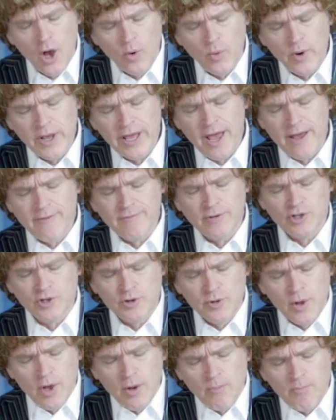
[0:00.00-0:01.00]
we have a
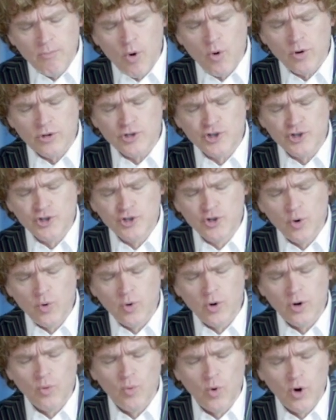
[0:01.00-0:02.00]
more
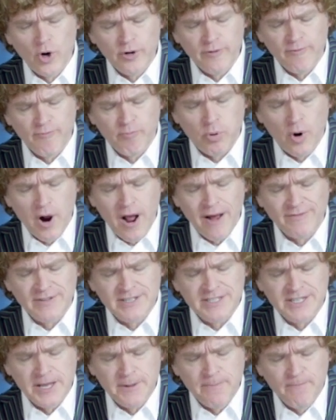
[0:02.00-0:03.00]
sure word of
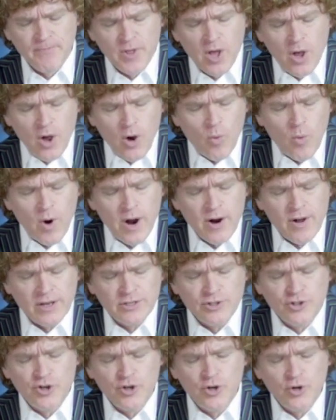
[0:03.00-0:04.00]
prophecy
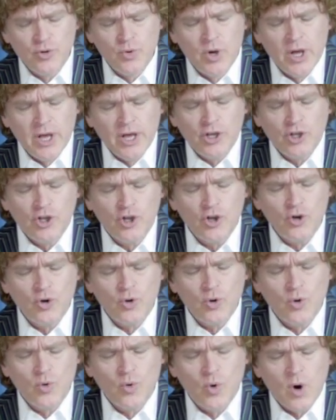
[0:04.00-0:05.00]
whereunto
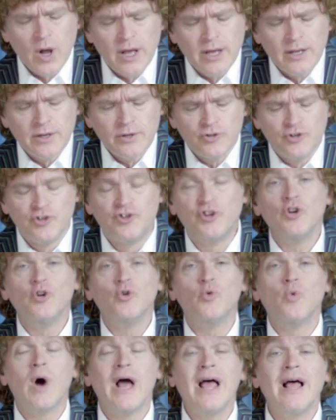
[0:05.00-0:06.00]
you
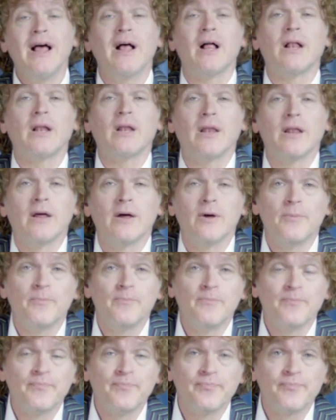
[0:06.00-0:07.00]
do well
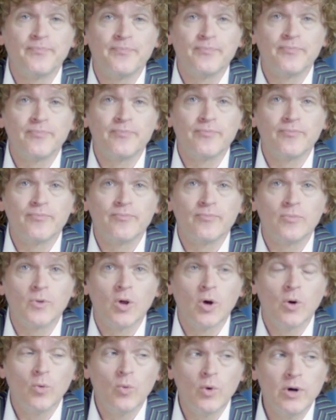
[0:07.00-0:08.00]

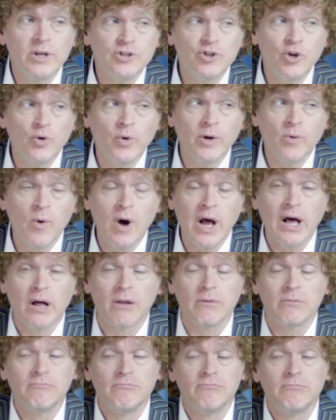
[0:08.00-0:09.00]
what is doing
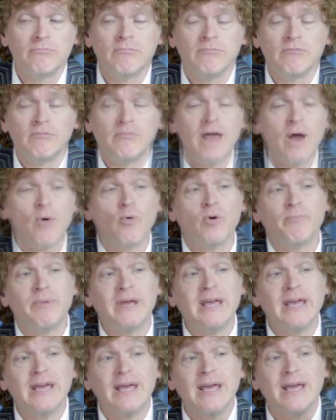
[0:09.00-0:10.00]
well that would
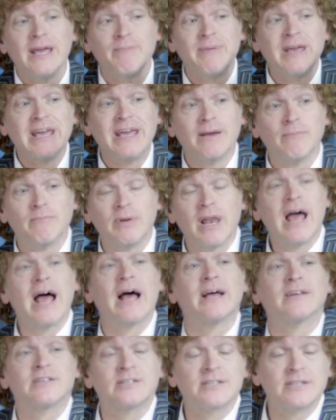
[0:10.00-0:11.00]
be being
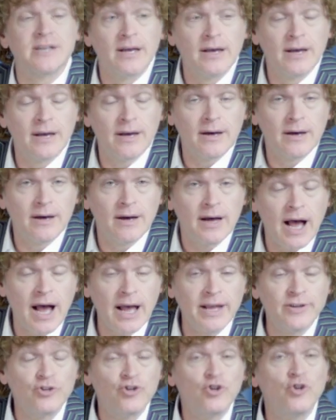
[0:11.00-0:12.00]
blessed
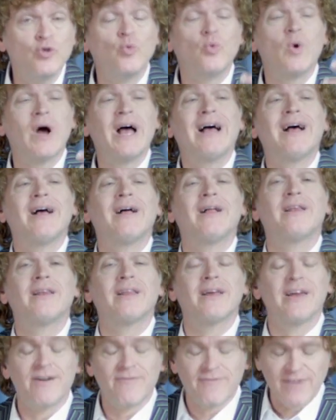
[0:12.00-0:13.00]
I do
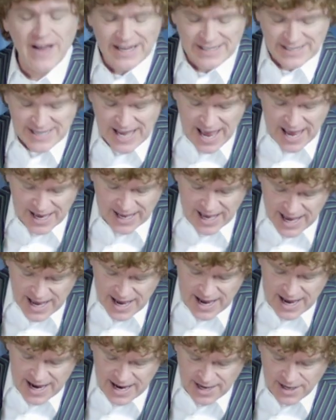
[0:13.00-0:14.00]
well if I take
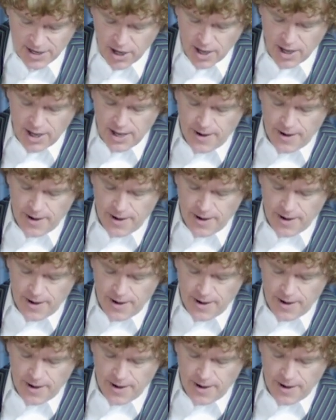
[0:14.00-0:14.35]
heed